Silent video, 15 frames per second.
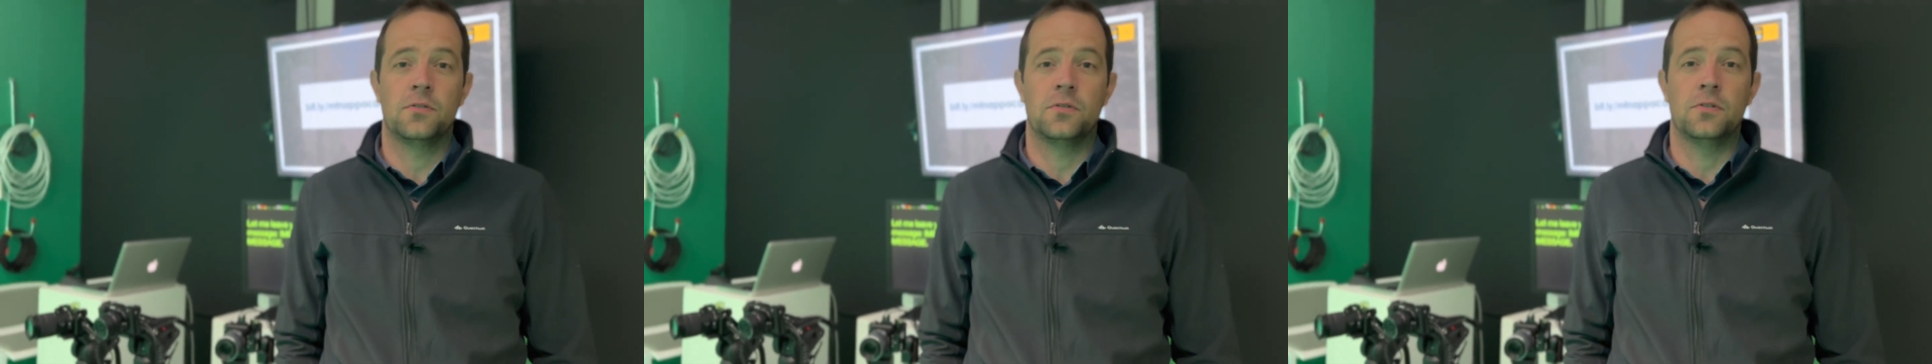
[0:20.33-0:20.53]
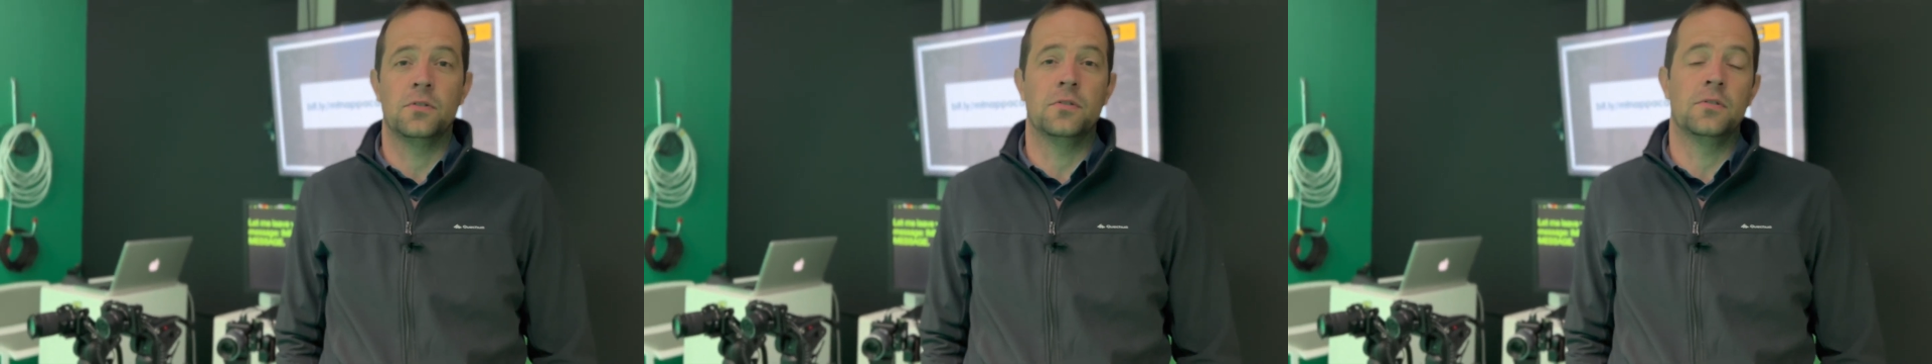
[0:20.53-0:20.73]

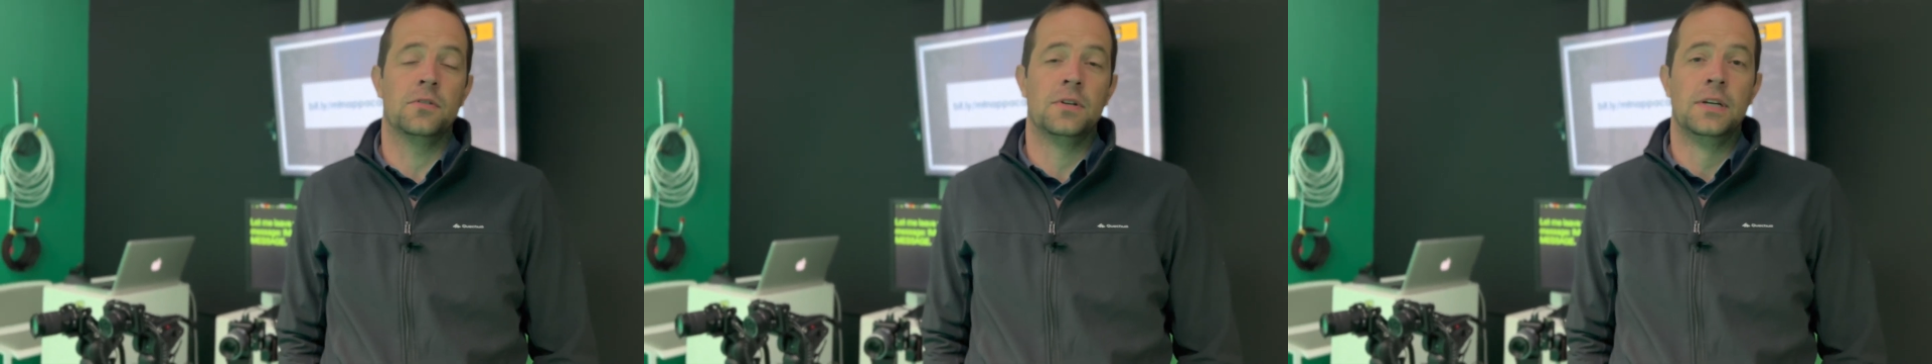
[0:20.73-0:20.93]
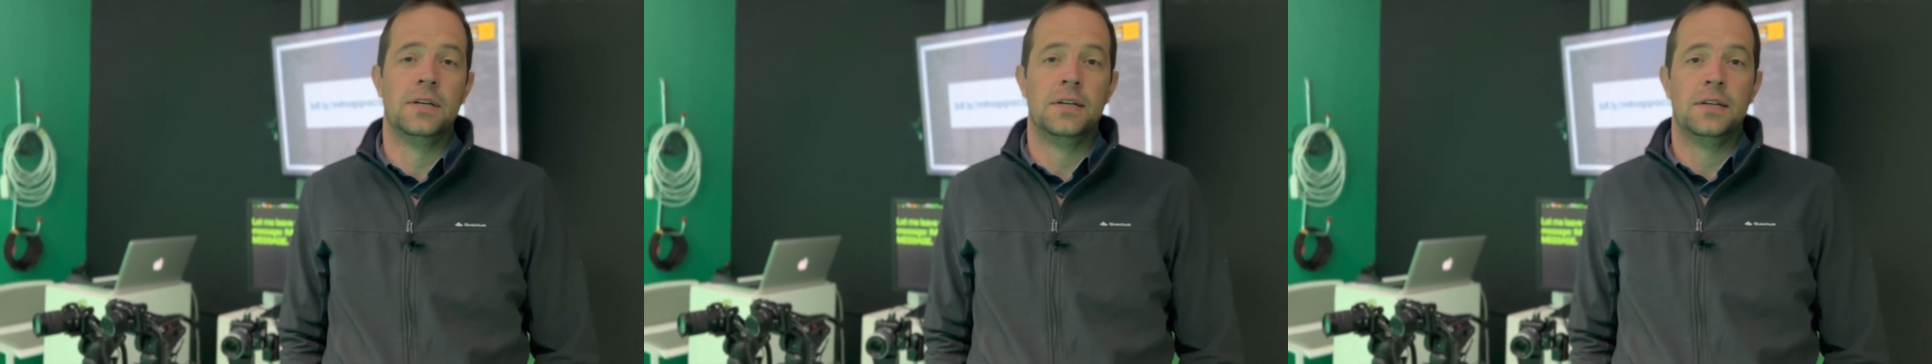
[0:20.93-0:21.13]

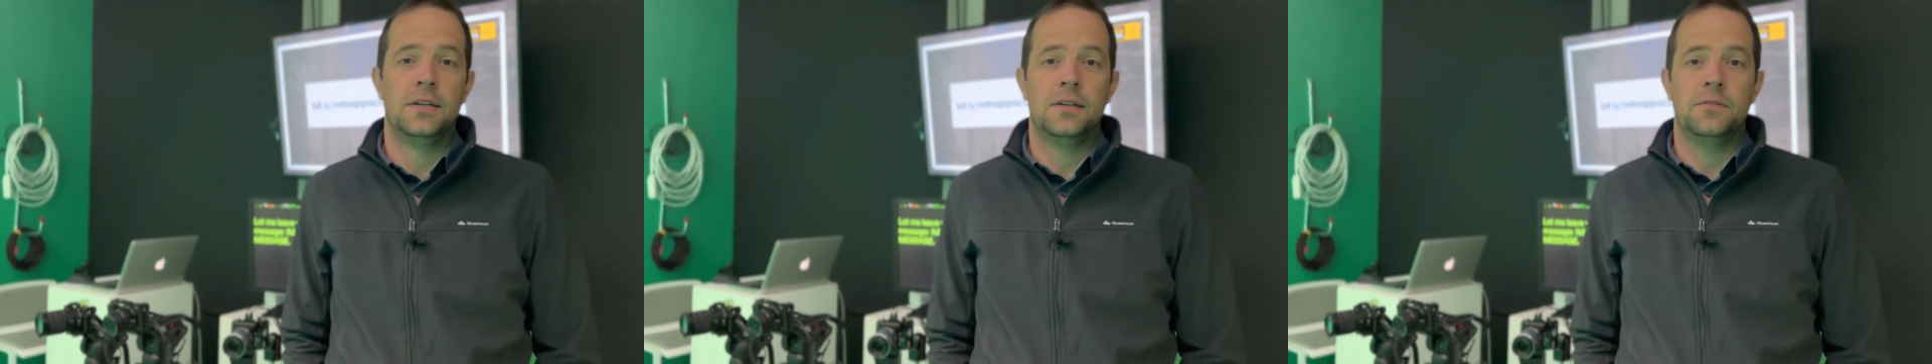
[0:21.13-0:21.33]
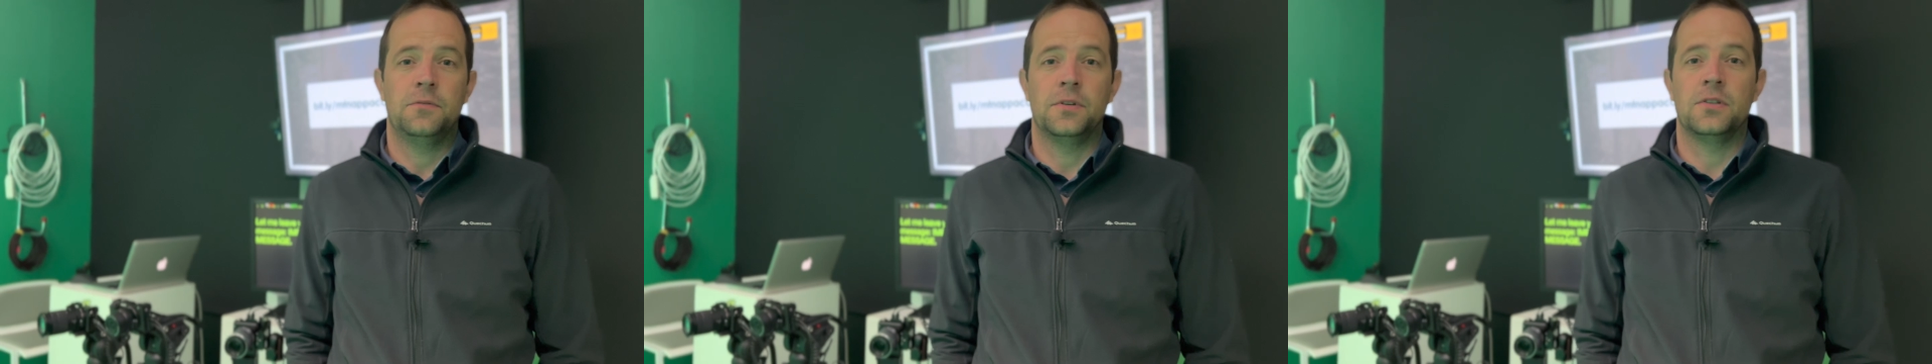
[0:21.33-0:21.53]
So,
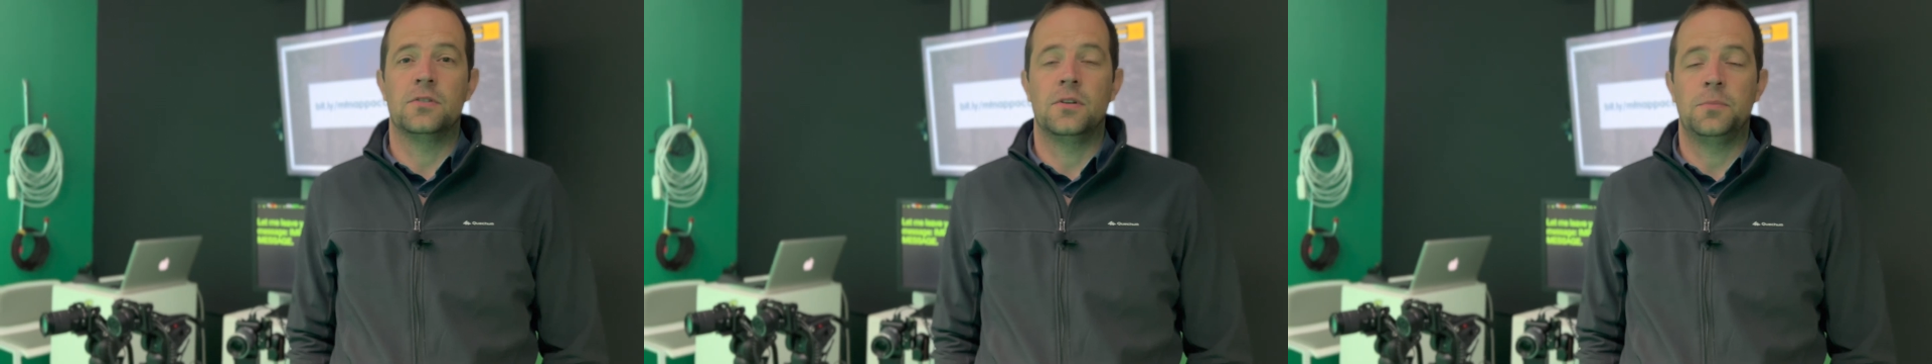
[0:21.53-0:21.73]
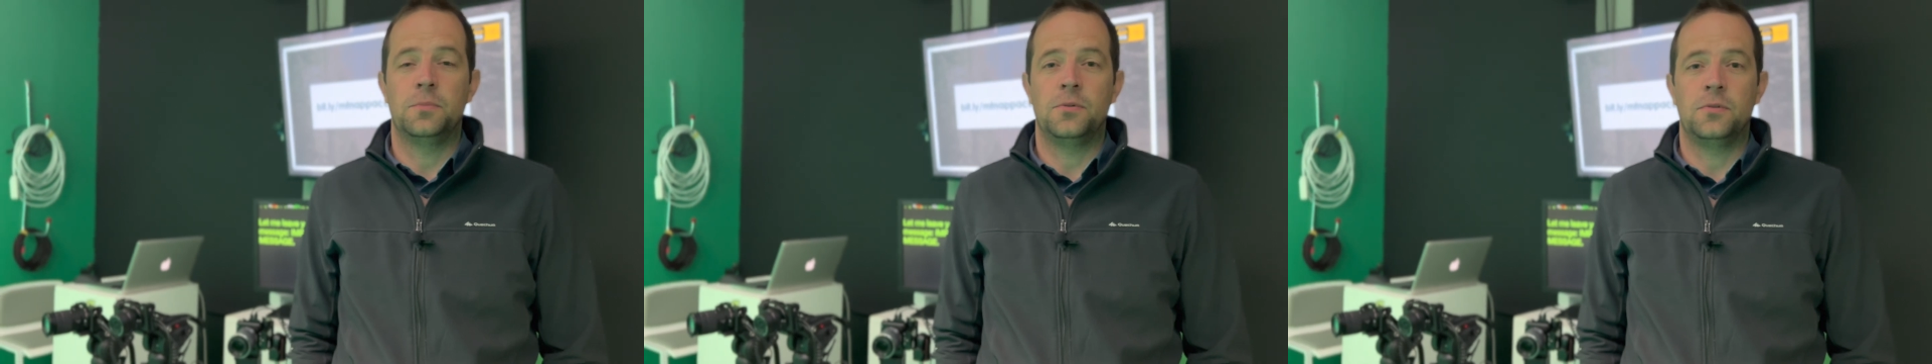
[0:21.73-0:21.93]
for
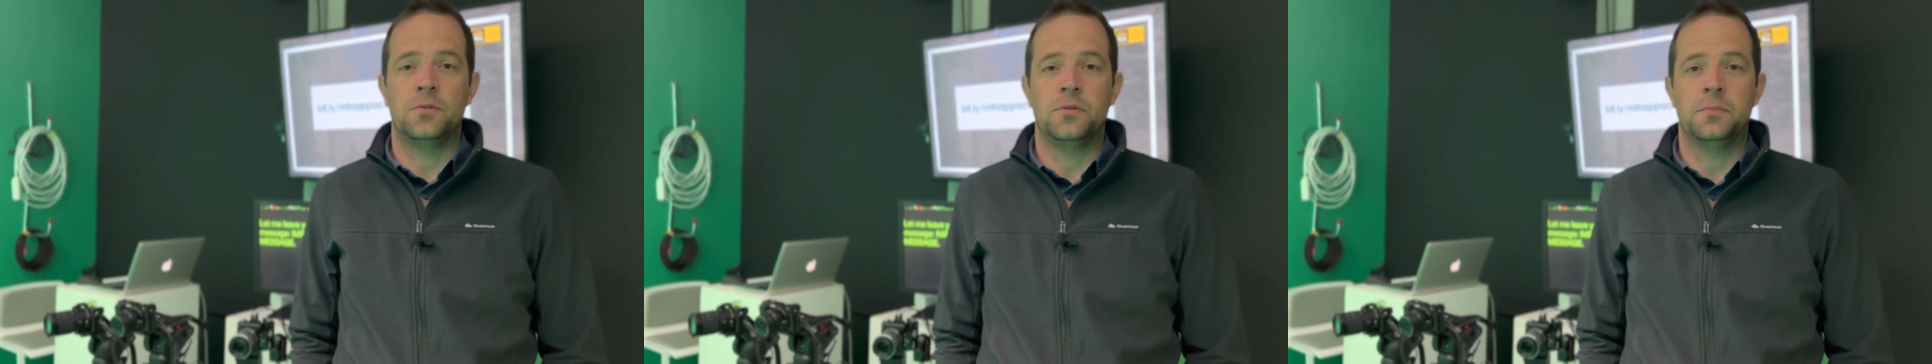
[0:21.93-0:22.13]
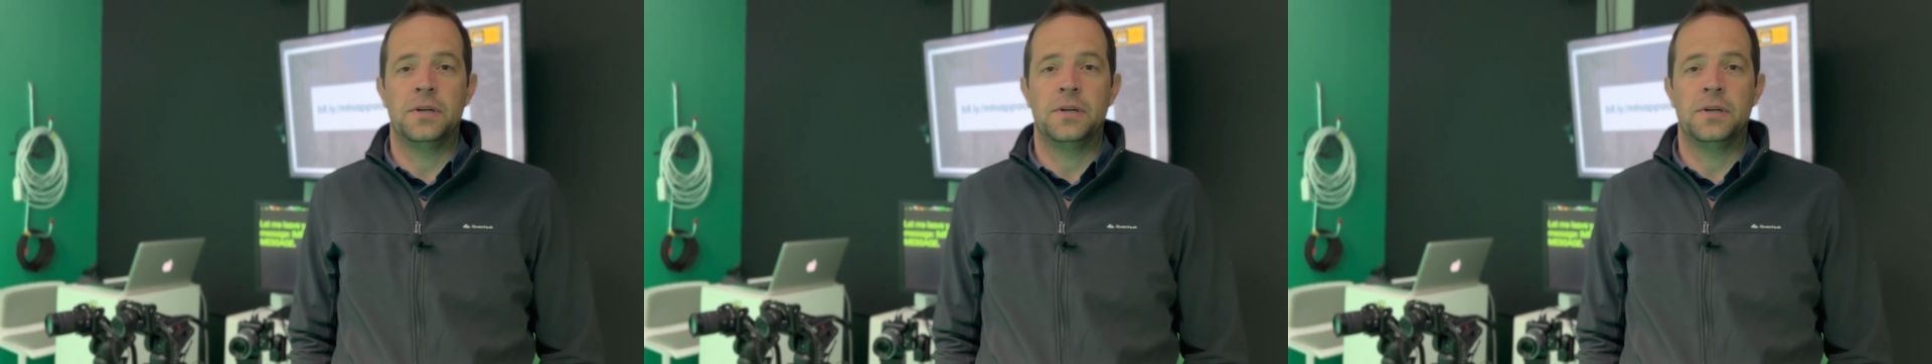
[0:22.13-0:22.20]
example,